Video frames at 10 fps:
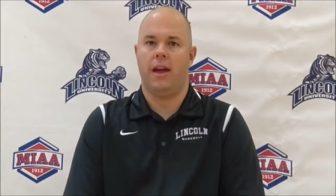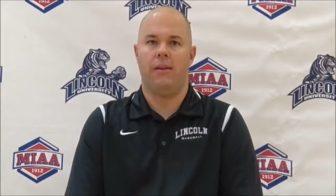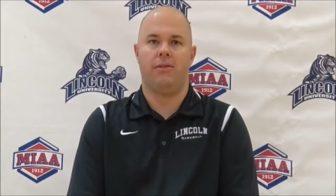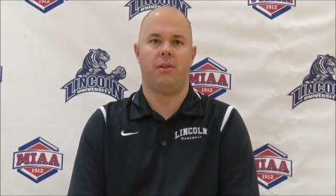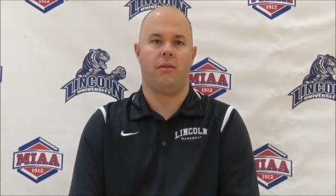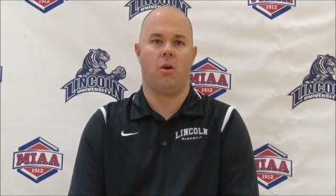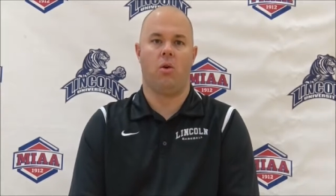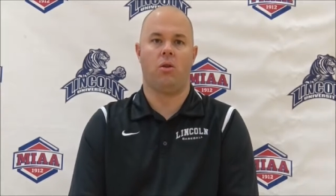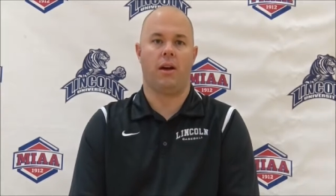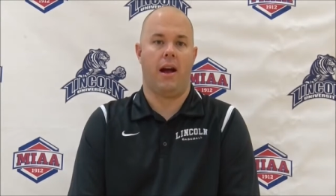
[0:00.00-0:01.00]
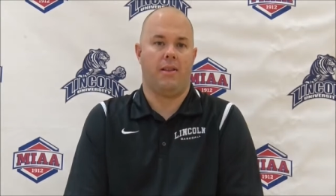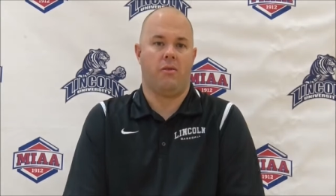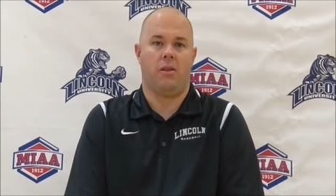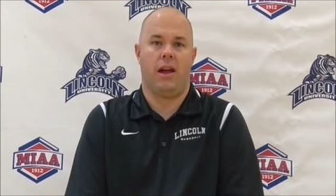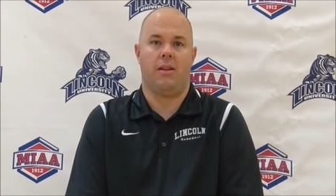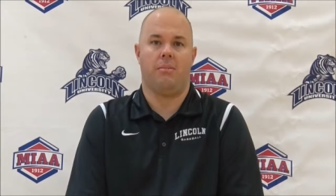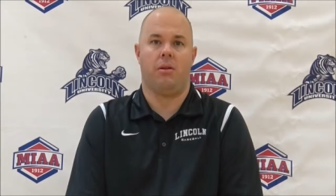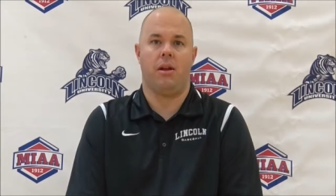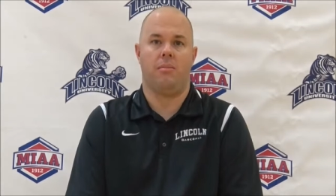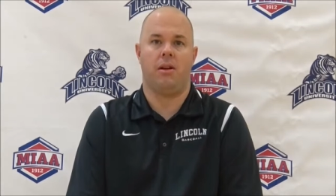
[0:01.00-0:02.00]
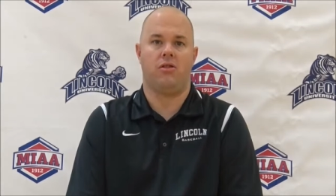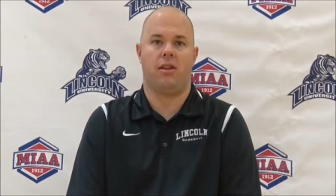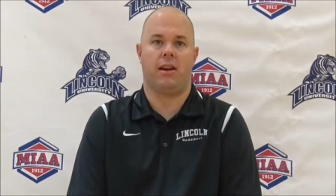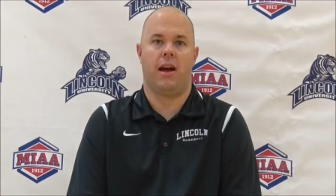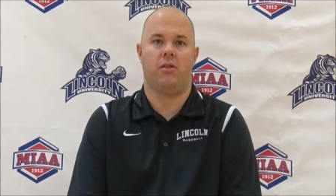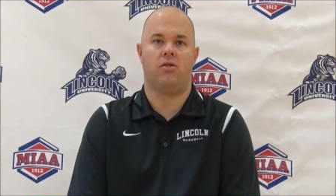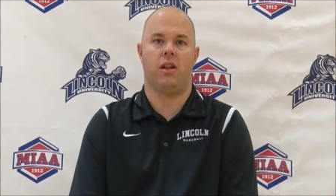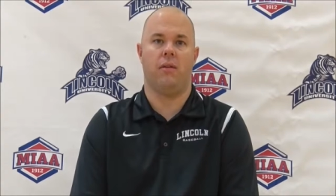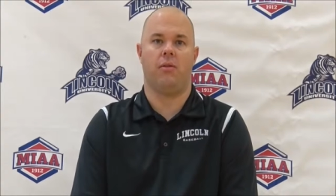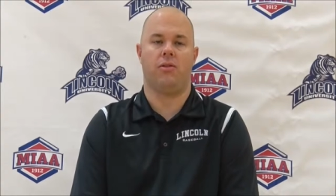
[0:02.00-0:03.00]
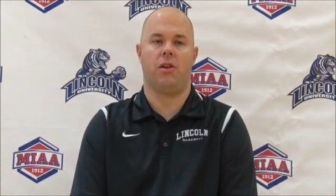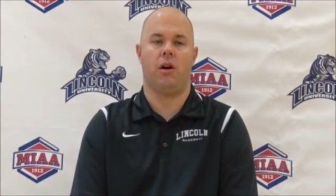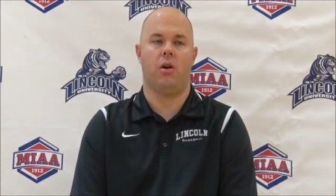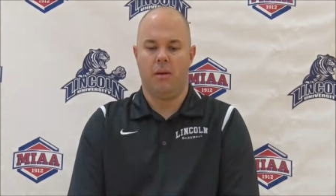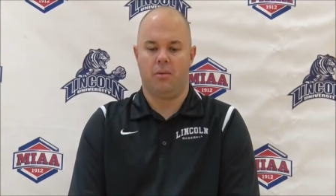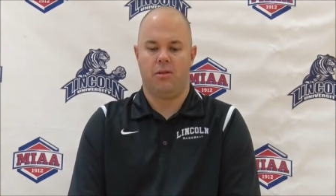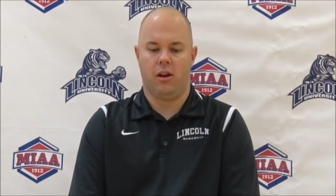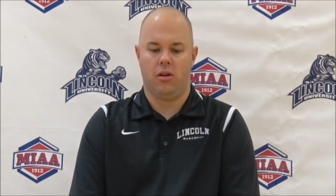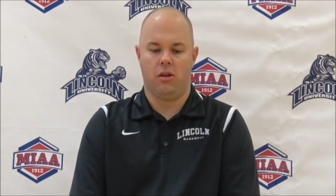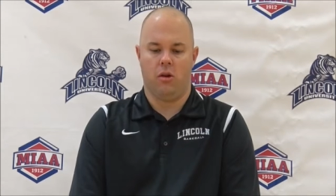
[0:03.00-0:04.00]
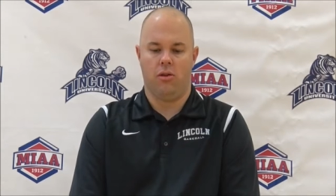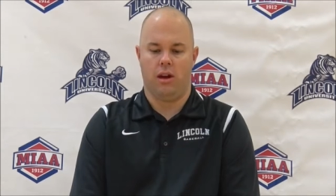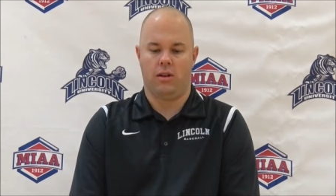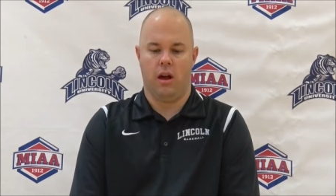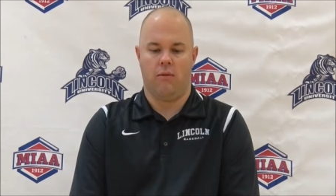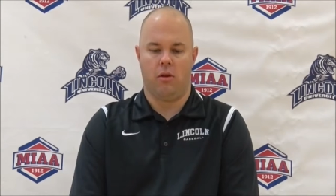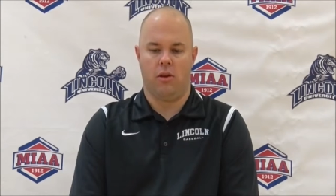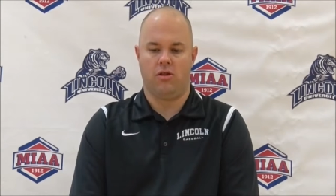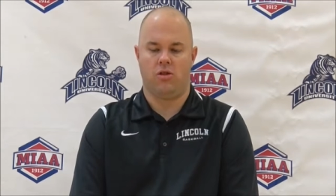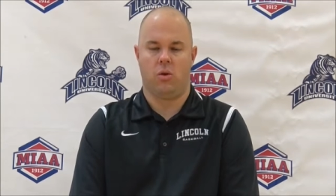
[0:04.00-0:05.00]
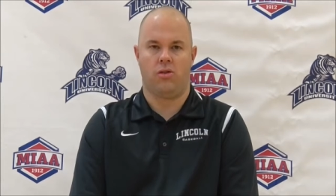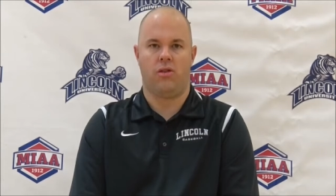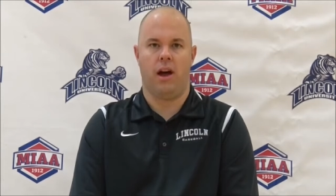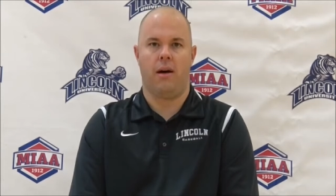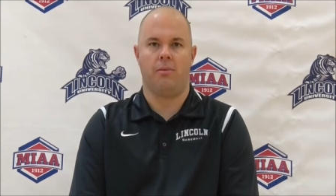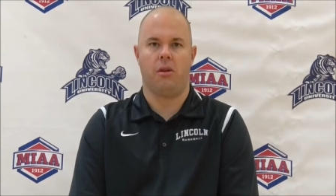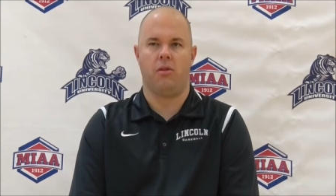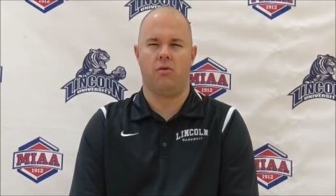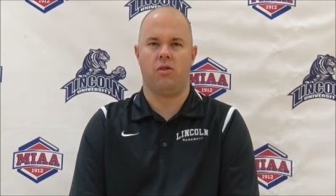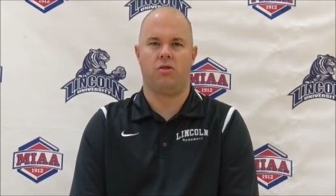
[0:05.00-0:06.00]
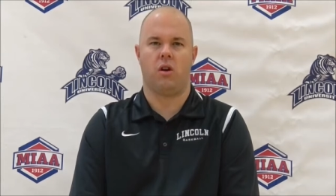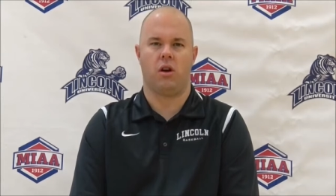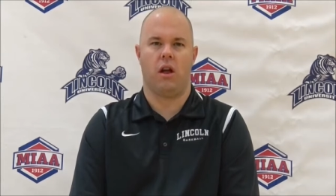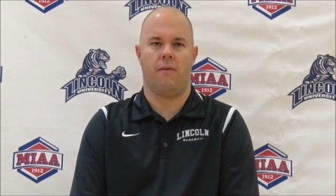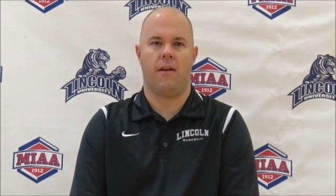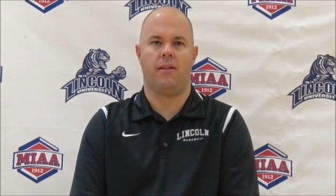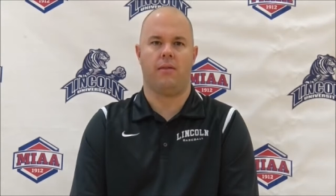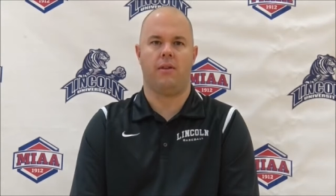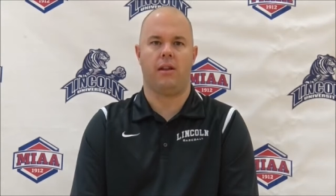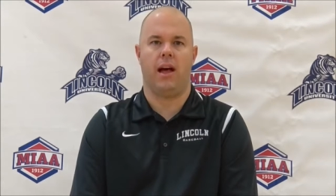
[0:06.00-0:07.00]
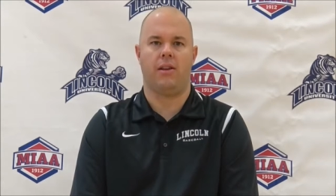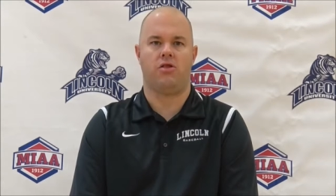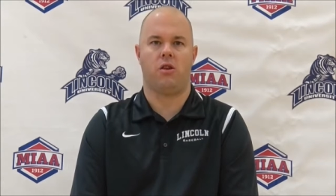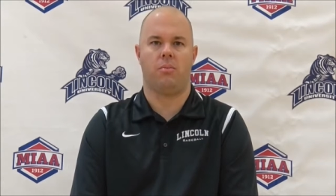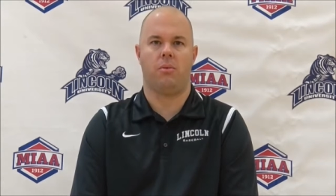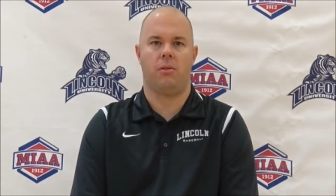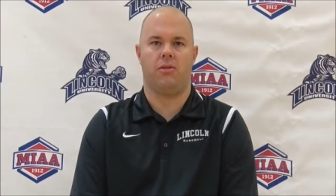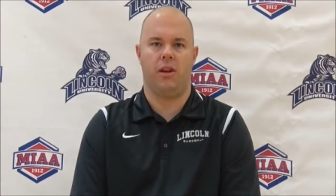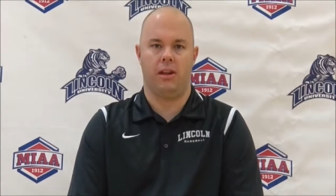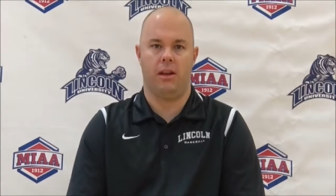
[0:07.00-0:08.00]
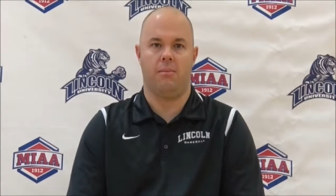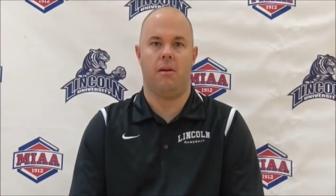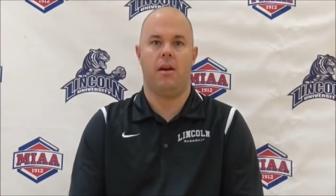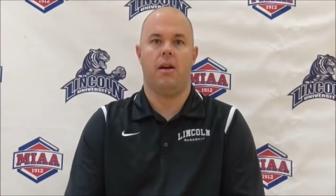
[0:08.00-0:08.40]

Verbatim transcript: even some of our older guys really hadn't played much at the college level. So, in particular, you know, Nick Lovell at shortstop, you know, he really struggled offensively last year, but we've seen him